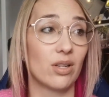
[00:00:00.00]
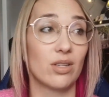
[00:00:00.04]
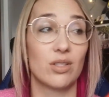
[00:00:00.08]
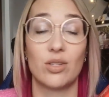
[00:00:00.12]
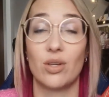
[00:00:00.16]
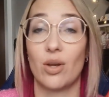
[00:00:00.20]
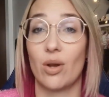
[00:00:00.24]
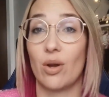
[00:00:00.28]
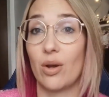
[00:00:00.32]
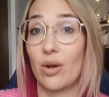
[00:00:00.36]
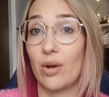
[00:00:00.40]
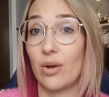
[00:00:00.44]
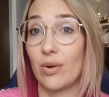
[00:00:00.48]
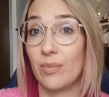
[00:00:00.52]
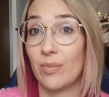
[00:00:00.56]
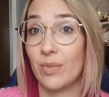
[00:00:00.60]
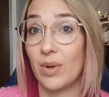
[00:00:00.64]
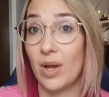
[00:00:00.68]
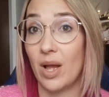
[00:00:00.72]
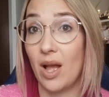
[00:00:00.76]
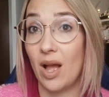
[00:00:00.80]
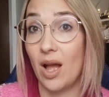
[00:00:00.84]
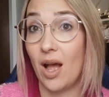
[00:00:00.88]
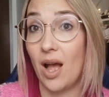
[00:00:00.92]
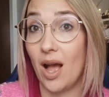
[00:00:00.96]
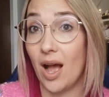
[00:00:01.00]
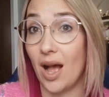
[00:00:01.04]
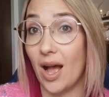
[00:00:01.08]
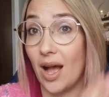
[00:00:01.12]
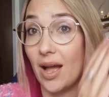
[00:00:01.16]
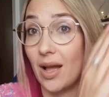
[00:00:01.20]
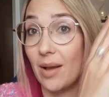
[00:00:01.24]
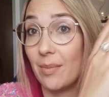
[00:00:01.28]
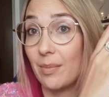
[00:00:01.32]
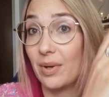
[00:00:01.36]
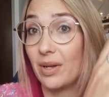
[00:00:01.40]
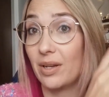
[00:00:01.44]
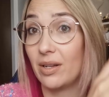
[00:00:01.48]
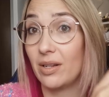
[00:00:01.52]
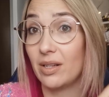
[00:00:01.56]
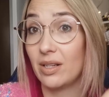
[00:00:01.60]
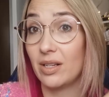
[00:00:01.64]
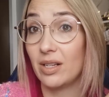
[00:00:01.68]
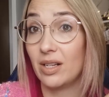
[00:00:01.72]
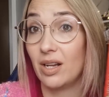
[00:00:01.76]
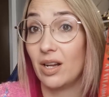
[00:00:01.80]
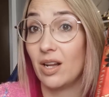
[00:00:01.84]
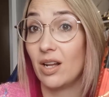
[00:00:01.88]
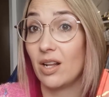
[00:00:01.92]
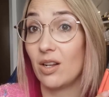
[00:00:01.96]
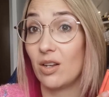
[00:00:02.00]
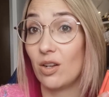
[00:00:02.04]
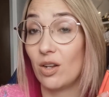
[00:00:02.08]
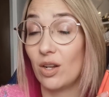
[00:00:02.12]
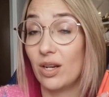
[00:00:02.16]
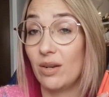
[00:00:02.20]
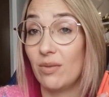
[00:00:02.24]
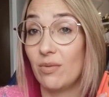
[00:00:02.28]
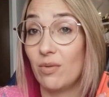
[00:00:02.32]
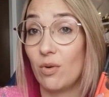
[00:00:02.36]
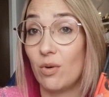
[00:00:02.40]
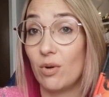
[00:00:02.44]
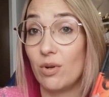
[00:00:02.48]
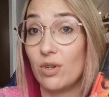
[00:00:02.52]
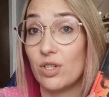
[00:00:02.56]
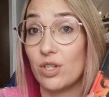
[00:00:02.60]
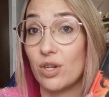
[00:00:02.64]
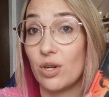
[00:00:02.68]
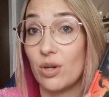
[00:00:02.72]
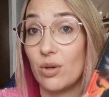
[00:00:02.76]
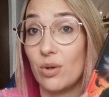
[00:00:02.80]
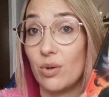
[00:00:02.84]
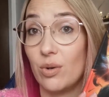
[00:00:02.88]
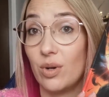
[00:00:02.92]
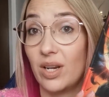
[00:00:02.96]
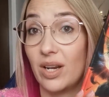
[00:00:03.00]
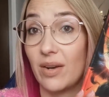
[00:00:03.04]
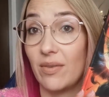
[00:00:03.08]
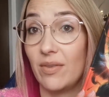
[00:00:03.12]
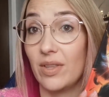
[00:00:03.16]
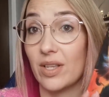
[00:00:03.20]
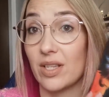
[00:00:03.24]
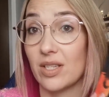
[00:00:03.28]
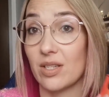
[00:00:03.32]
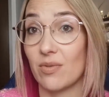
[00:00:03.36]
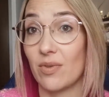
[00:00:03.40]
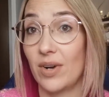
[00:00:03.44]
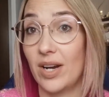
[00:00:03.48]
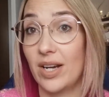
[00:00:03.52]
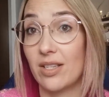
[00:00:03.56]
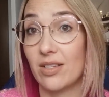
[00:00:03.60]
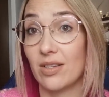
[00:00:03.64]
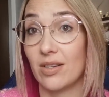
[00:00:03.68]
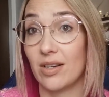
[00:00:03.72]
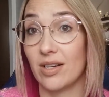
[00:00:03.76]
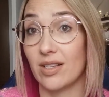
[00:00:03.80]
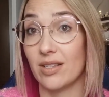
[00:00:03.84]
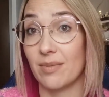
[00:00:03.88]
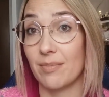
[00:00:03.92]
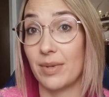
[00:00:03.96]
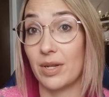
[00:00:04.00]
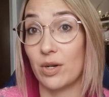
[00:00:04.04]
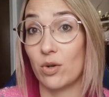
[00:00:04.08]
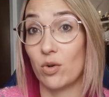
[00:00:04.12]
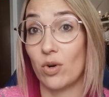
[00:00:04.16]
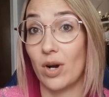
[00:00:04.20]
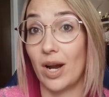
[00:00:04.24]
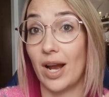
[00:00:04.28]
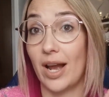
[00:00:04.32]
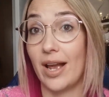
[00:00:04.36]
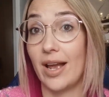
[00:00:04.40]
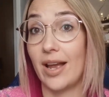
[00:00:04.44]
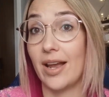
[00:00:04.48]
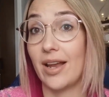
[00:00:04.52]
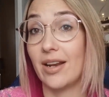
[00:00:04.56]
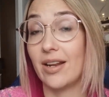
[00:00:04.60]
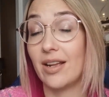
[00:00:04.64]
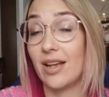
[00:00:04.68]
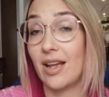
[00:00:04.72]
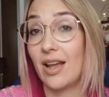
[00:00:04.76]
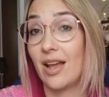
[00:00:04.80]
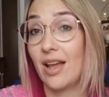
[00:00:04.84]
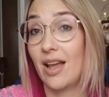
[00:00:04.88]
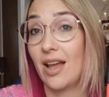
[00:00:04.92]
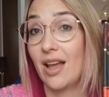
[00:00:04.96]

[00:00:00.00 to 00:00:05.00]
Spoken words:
So I'm looking forward to giving this a read. So it is a middle grade